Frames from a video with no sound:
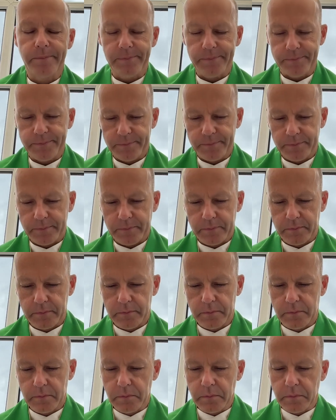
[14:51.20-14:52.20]

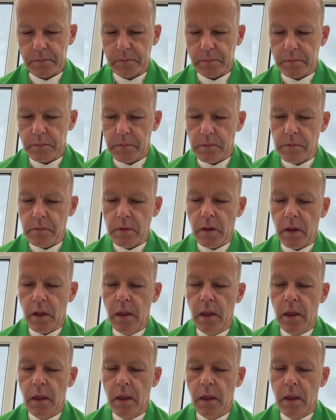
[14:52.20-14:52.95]
(silence)